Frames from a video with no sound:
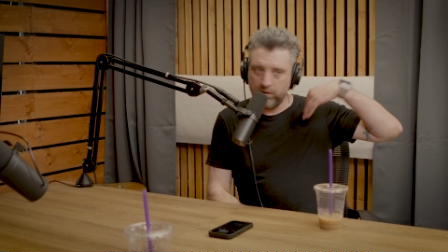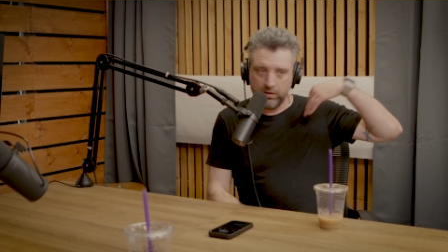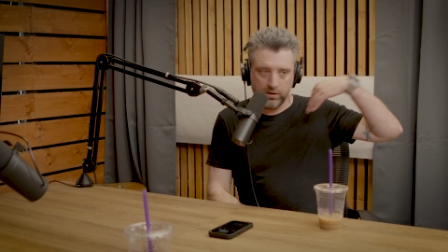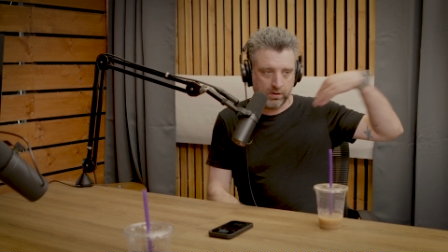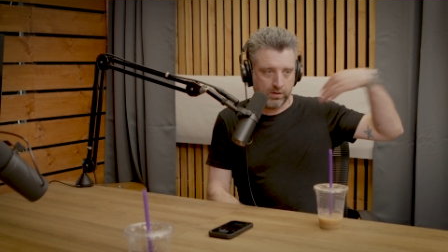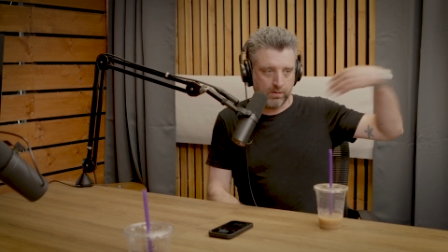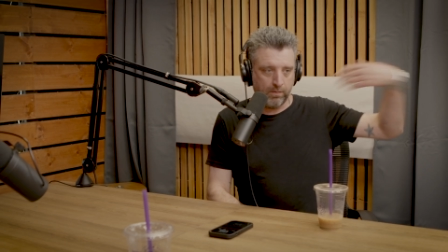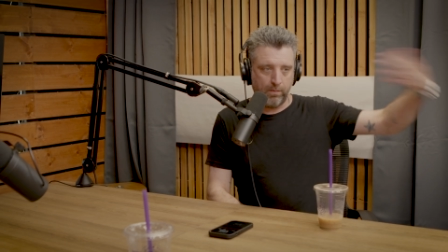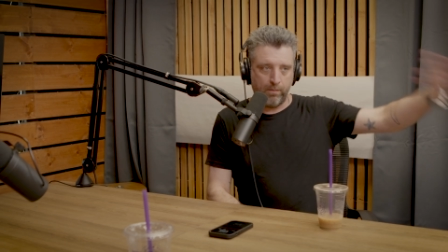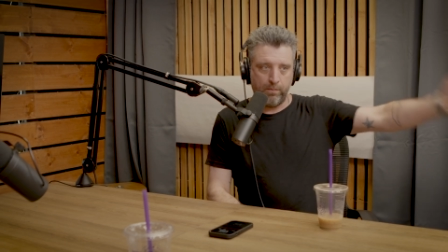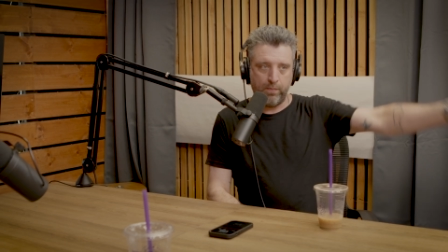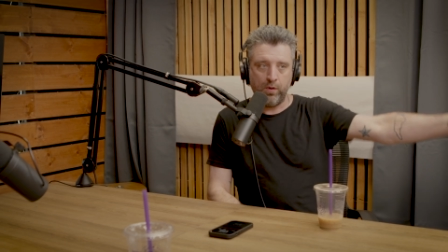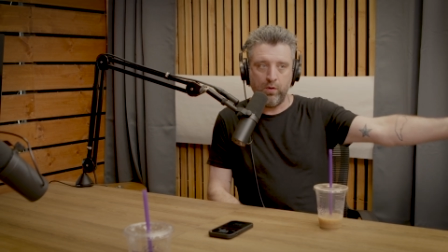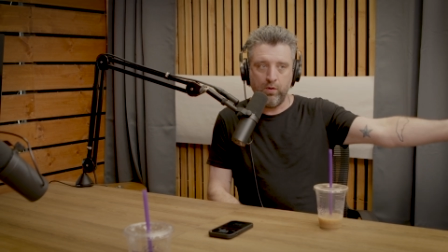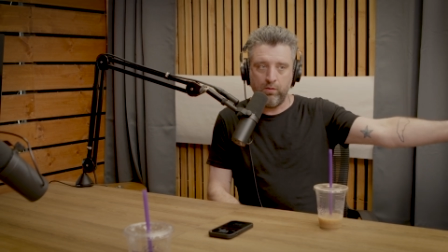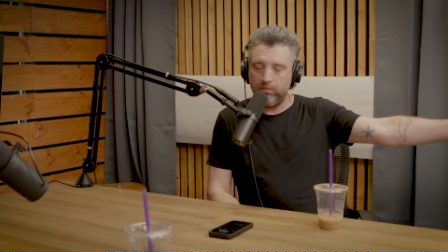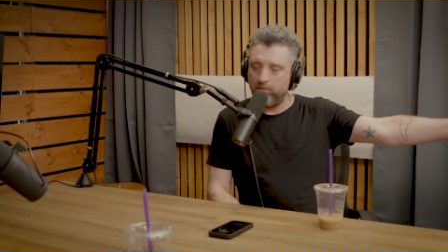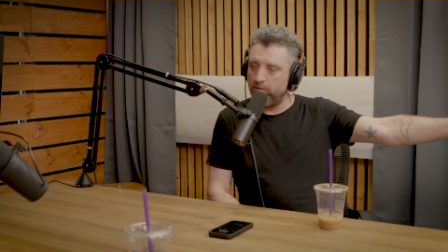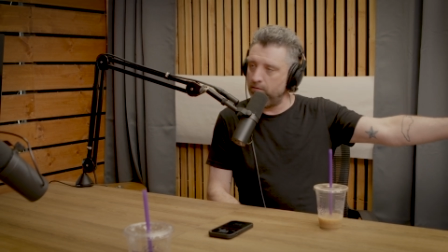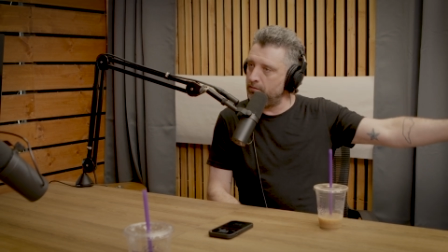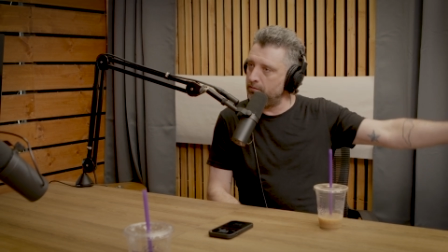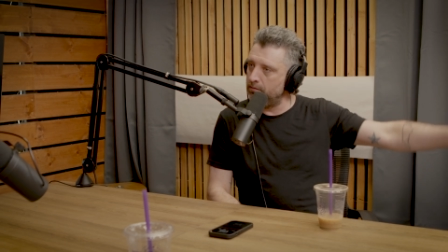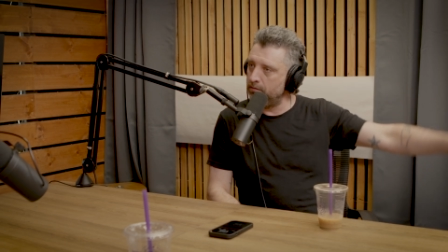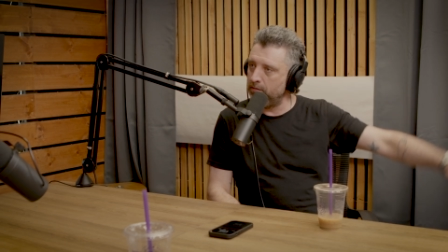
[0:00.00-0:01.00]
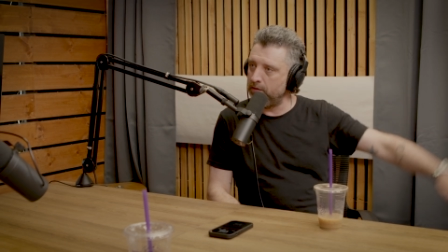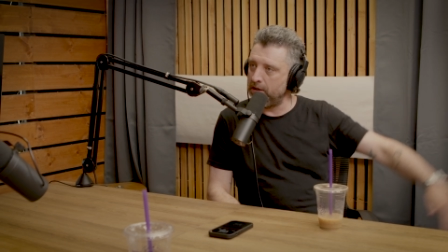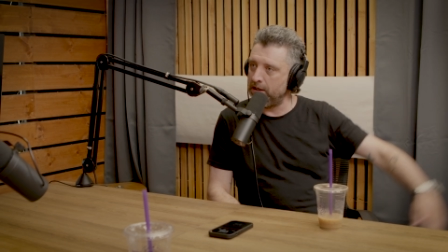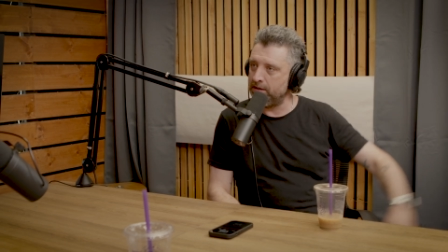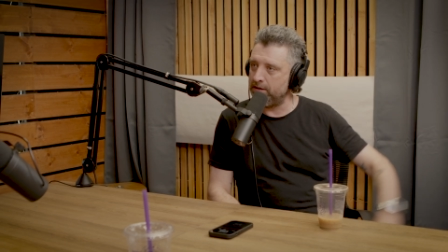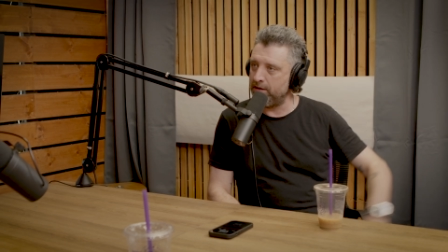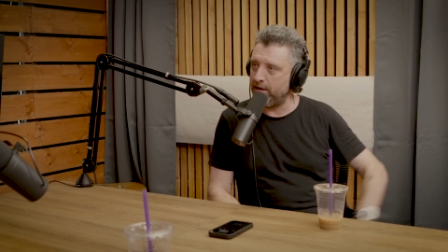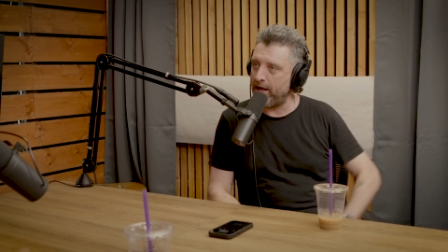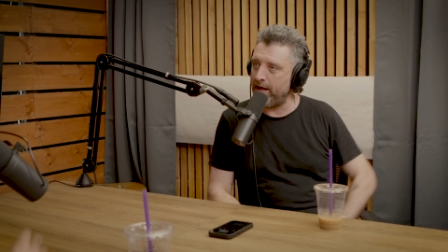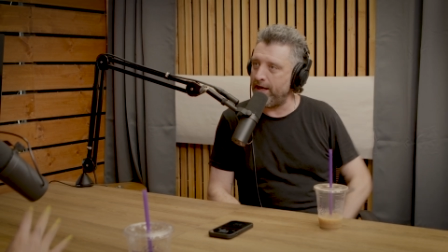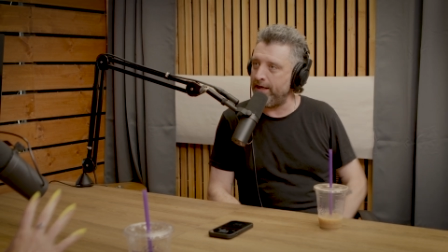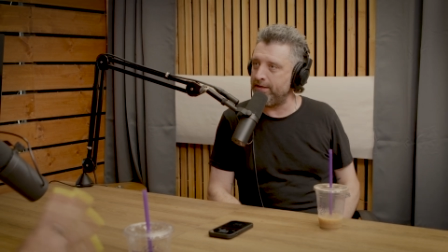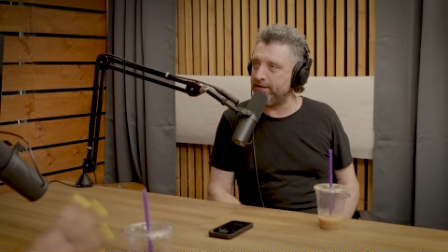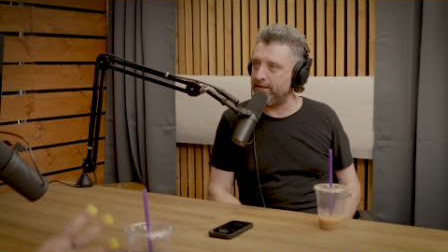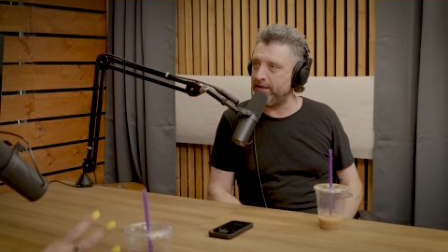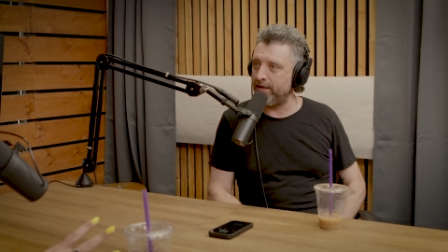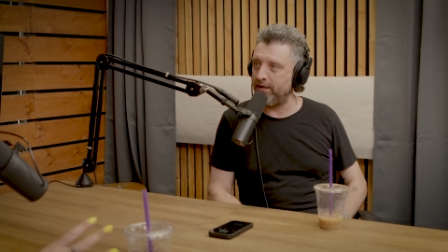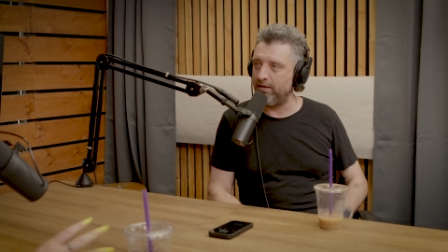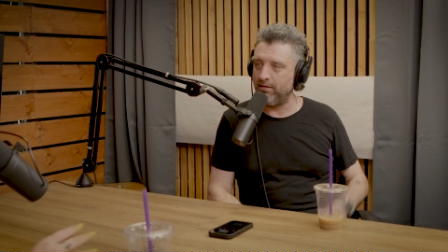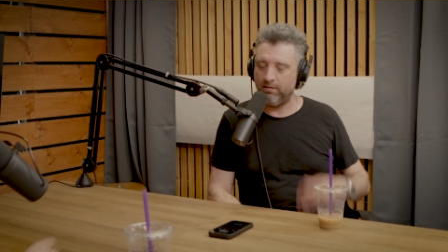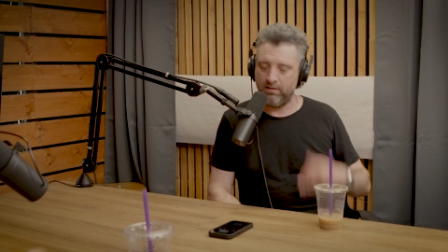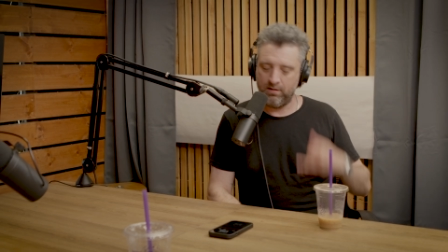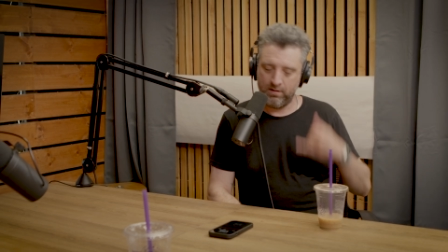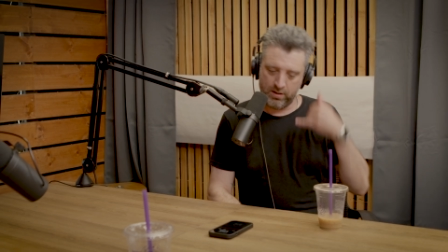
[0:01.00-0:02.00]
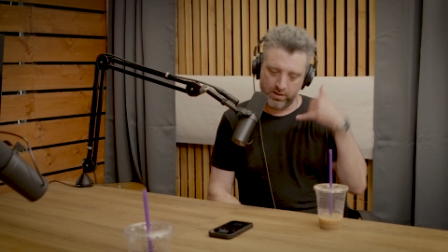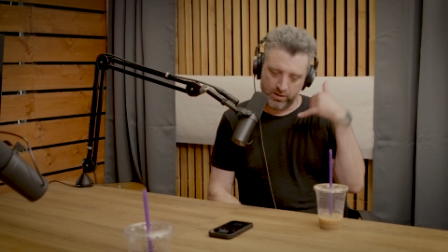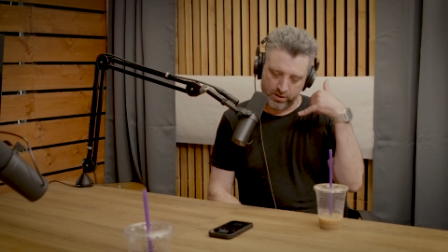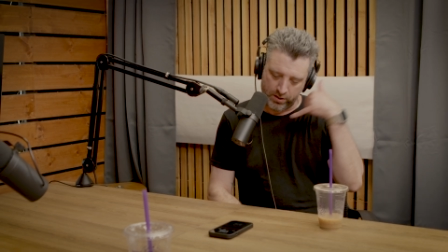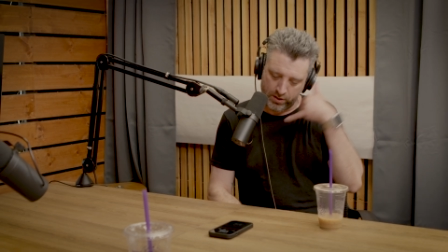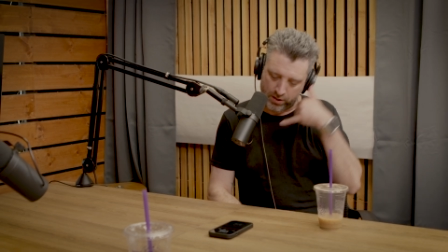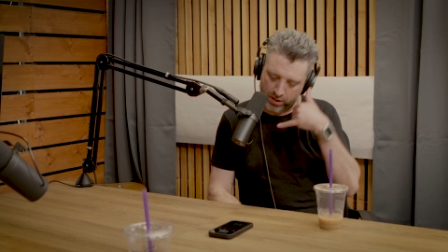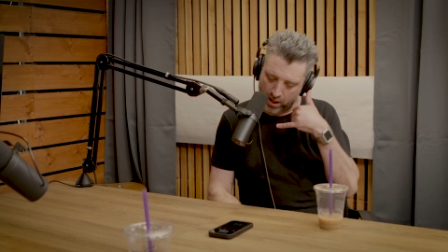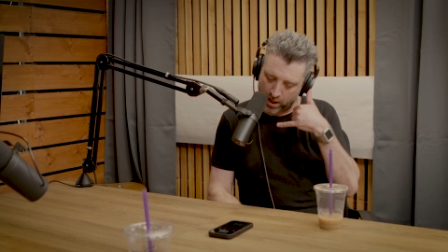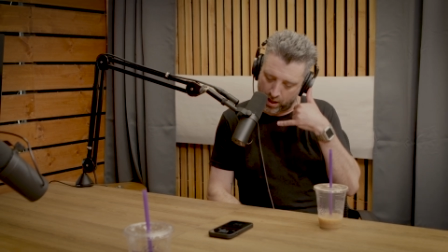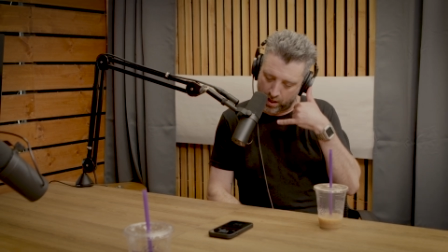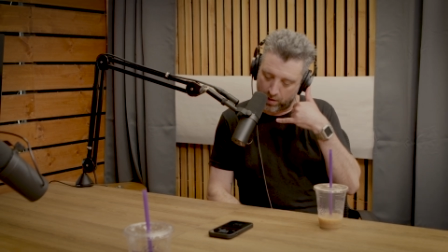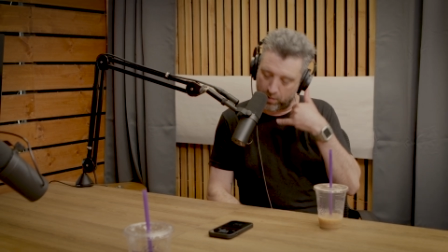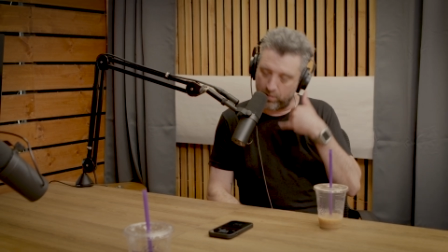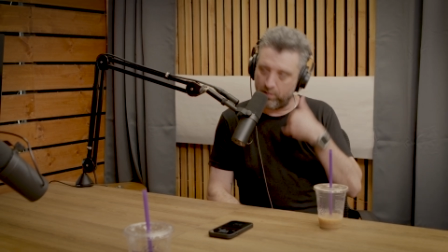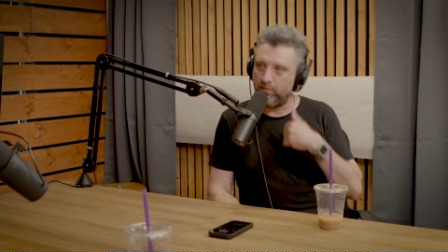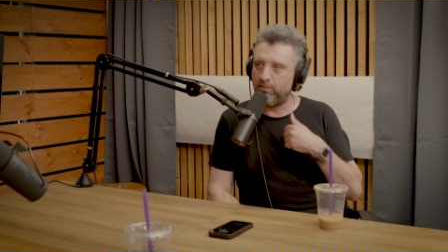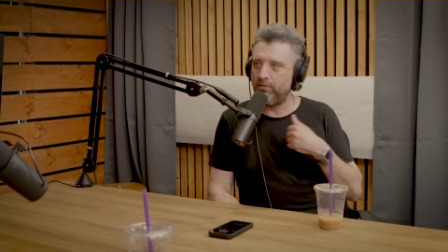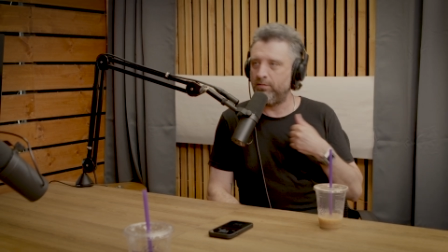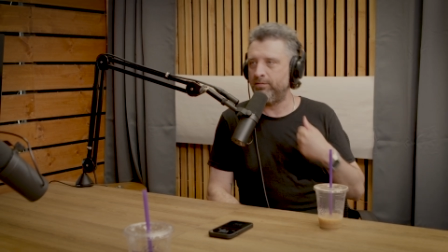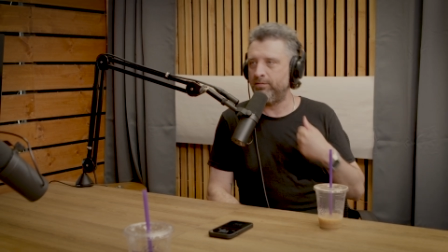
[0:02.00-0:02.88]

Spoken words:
Just boop. Is it hazy? No.